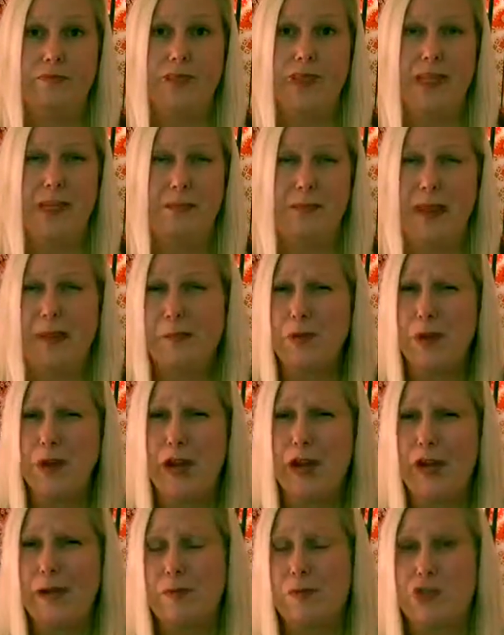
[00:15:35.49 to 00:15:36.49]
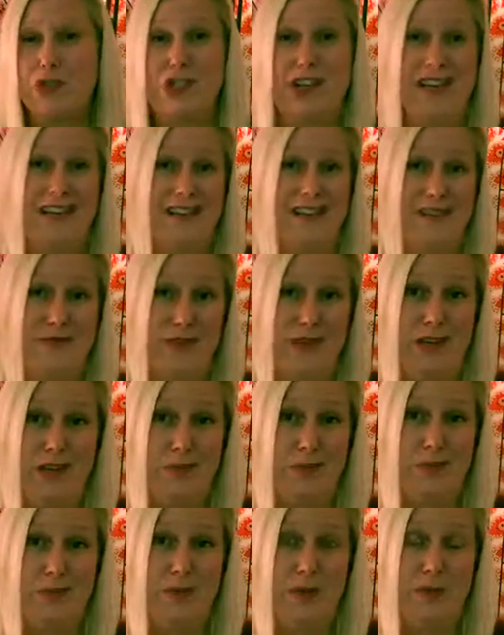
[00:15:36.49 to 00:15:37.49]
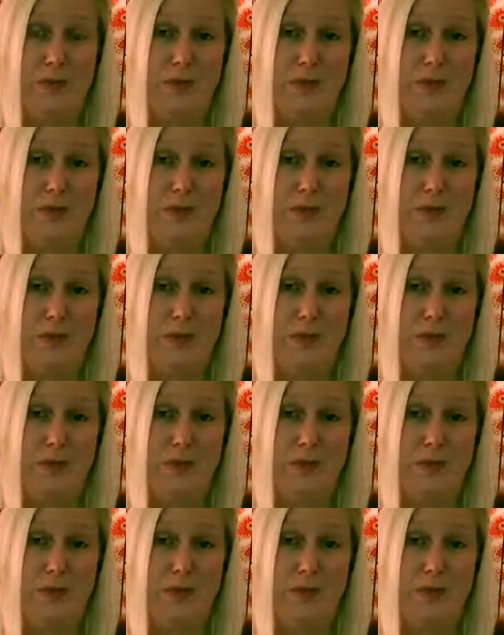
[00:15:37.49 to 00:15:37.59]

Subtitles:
get a mammogram, which I had never done before.